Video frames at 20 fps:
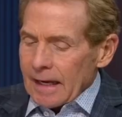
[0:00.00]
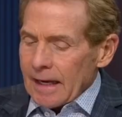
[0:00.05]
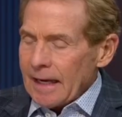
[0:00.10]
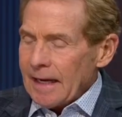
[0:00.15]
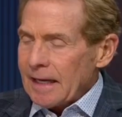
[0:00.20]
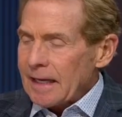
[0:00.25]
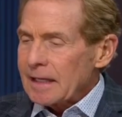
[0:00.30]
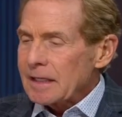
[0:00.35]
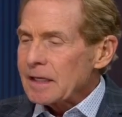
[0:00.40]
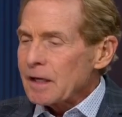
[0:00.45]

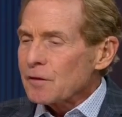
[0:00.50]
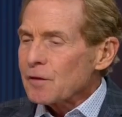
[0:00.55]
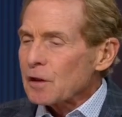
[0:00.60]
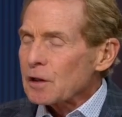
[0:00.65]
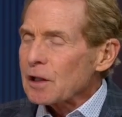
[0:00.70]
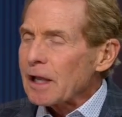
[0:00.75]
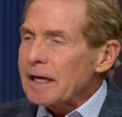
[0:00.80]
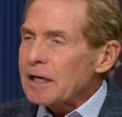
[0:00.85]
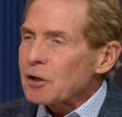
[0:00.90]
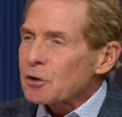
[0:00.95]
And the
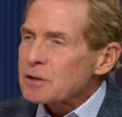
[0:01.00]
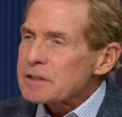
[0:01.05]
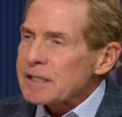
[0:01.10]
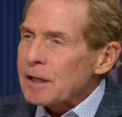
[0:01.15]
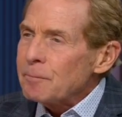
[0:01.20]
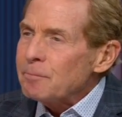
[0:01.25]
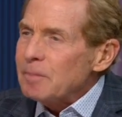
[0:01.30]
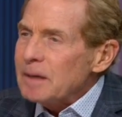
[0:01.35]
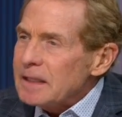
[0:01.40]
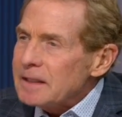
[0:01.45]
Lakers
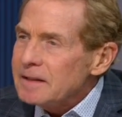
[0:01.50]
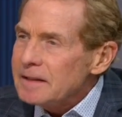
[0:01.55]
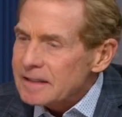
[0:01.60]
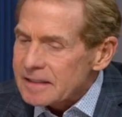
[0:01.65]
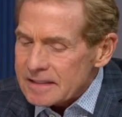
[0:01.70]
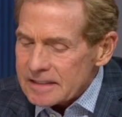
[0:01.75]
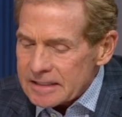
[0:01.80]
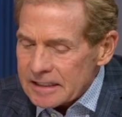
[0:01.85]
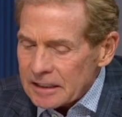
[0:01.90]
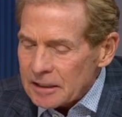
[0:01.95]
have beaten
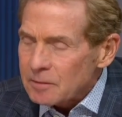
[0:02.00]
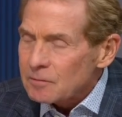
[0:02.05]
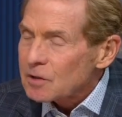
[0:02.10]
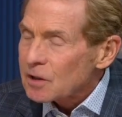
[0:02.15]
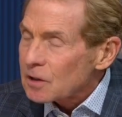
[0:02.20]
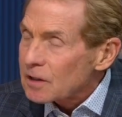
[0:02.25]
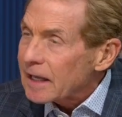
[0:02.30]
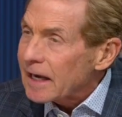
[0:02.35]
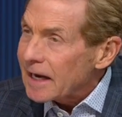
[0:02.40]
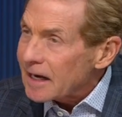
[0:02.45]
this team
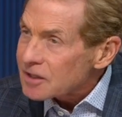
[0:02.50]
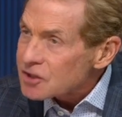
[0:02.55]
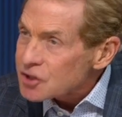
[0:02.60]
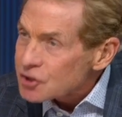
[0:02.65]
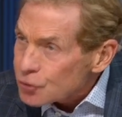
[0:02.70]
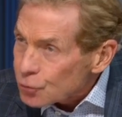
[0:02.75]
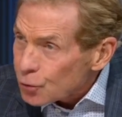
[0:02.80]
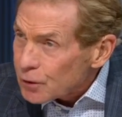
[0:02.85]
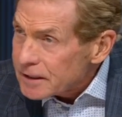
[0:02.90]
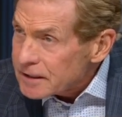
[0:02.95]
the
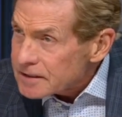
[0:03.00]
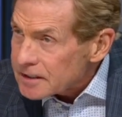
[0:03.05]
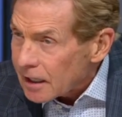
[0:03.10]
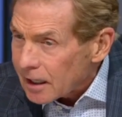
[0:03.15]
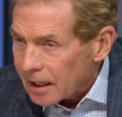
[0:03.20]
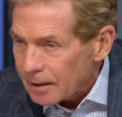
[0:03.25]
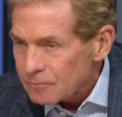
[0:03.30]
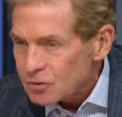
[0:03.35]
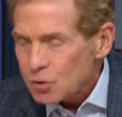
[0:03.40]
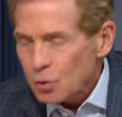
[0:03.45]
last 3
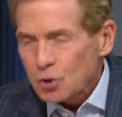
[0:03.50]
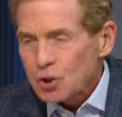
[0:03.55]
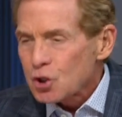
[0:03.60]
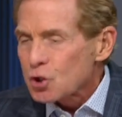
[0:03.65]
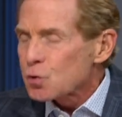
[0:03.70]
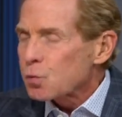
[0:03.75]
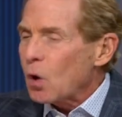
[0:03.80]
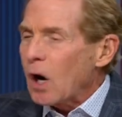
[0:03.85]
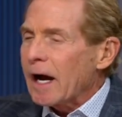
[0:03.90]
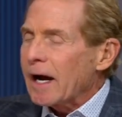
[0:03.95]
times, which
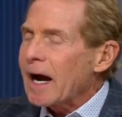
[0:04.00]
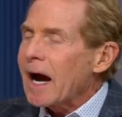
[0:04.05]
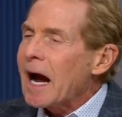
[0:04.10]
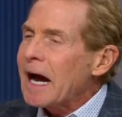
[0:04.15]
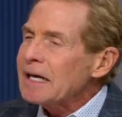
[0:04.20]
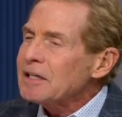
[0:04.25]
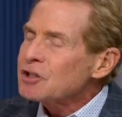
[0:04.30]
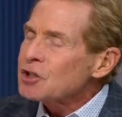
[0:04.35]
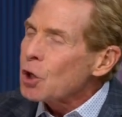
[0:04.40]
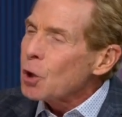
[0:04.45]
is why
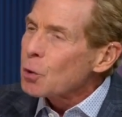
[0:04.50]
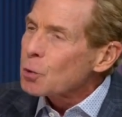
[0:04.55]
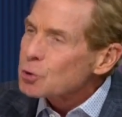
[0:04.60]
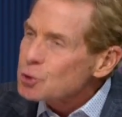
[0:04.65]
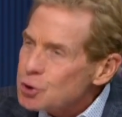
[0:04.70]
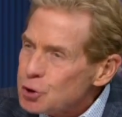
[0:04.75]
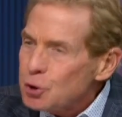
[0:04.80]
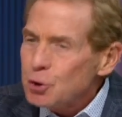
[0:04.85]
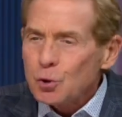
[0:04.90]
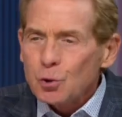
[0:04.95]
I
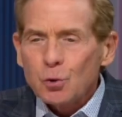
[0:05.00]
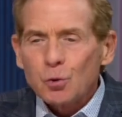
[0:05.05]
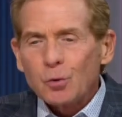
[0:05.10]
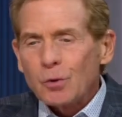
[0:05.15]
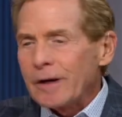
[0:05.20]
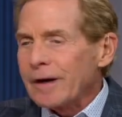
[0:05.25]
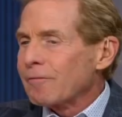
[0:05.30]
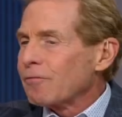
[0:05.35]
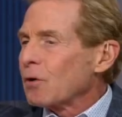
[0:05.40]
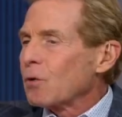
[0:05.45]
told you
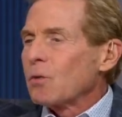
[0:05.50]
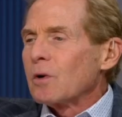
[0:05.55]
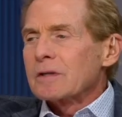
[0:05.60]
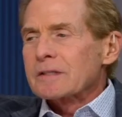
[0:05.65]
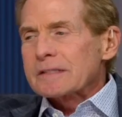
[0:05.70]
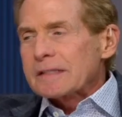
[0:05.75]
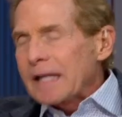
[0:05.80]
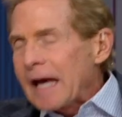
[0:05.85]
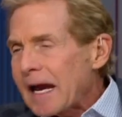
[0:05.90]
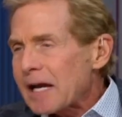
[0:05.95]
whenever it
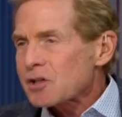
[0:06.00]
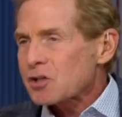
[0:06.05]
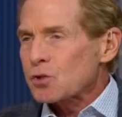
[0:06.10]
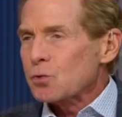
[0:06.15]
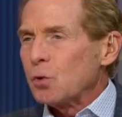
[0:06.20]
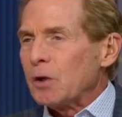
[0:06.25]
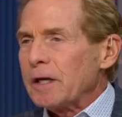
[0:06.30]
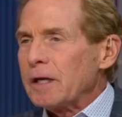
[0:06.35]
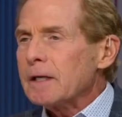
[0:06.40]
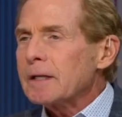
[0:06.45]
was last
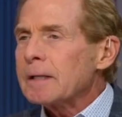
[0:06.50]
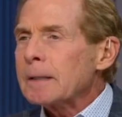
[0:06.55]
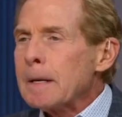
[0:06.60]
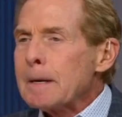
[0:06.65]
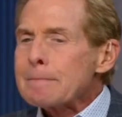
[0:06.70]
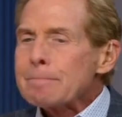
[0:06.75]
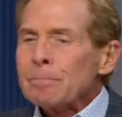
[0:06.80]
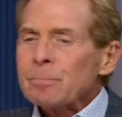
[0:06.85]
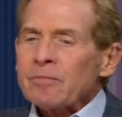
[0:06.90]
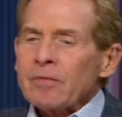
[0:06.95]
week,
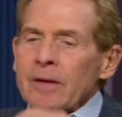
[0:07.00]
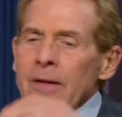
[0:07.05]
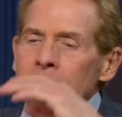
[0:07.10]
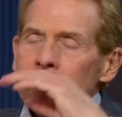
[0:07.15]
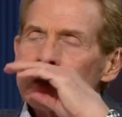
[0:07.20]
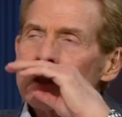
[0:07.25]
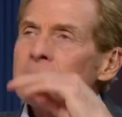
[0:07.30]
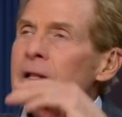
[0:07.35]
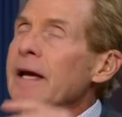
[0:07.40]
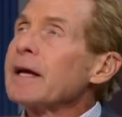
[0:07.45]

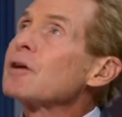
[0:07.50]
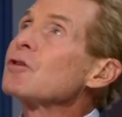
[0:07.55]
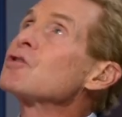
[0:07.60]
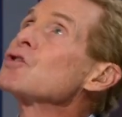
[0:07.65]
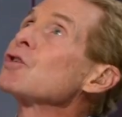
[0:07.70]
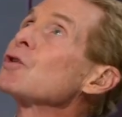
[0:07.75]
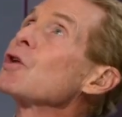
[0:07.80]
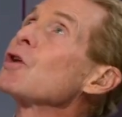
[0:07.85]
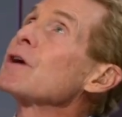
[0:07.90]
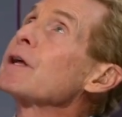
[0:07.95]
the
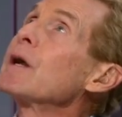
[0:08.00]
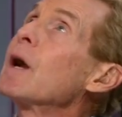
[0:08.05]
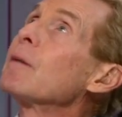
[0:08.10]
Lakers are looking